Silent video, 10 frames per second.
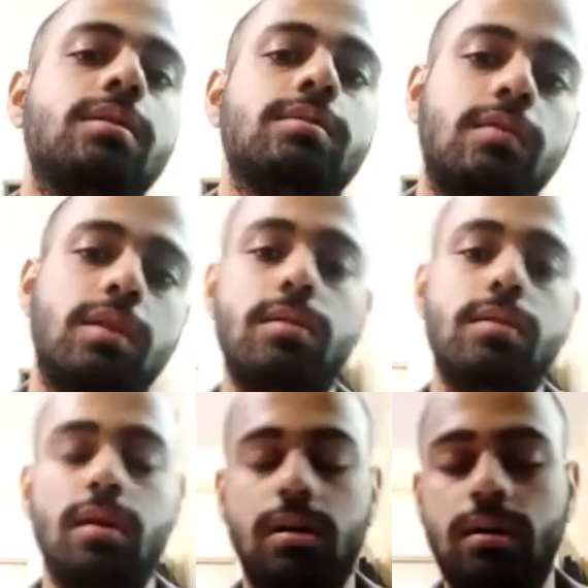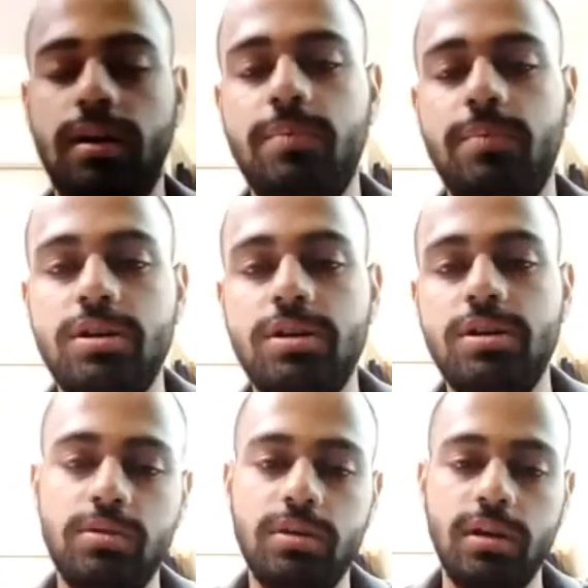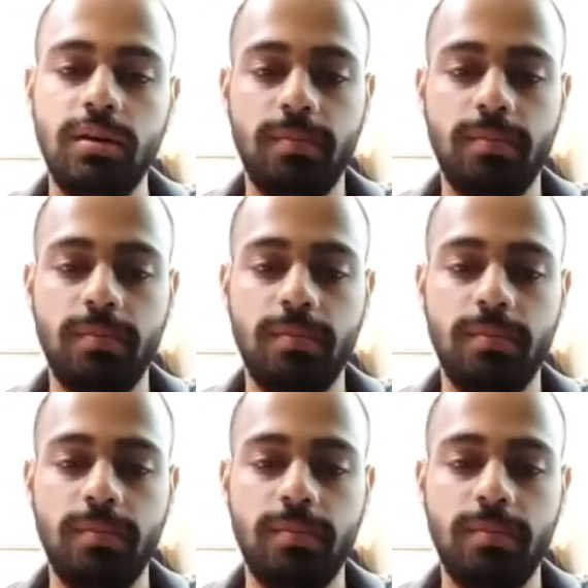seven uh, eight point zero three.